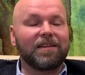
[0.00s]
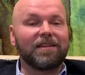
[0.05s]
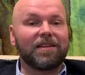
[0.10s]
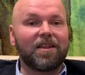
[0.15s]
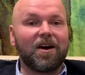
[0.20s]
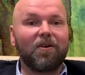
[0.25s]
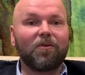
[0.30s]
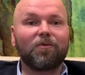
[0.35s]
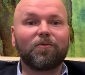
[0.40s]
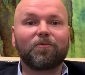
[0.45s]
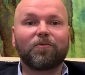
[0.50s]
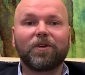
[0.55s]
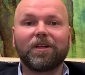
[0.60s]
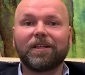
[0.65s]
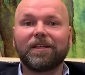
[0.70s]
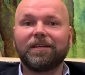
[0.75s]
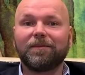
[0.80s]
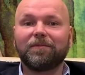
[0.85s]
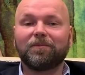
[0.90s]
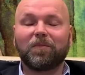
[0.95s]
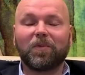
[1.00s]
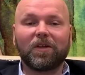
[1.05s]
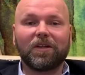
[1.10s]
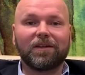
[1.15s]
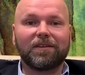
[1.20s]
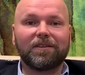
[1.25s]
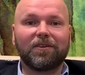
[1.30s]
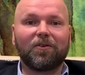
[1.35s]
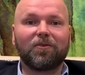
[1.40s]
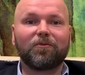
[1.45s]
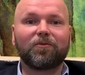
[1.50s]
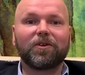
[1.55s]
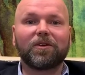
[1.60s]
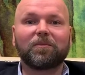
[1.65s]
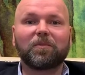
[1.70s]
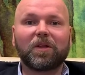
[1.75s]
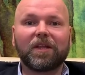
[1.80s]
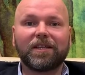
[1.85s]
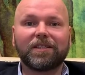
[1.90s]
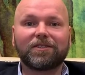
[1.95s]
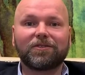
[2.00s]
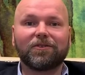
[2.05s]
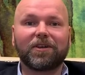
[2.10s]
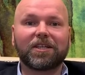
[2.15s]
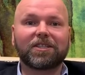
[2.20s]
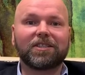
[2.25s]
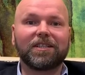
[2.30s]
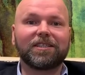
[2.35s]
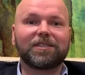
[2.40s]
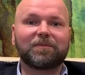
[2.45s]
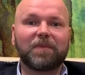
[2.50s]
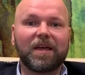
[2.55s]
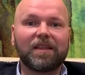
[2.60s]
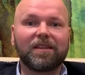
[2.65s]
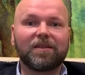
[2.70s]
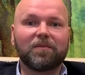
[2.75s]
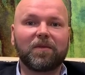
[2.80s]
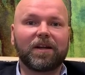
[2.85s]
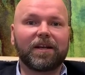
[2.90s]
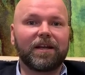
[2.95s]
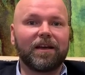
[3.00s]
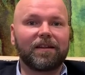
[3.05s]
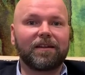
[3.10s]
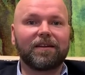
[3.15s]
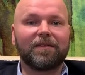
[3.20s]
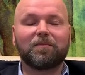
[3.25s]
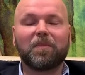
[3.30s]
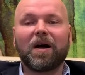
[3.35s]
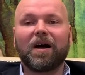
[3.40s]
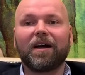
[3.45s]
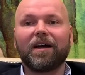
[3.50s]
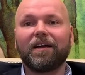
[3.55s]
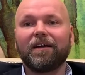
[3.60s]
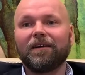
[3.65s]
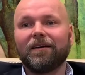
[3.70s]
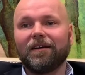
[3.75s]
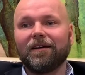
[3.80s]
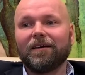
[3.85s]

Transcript: no real place to actually spend the money other than buy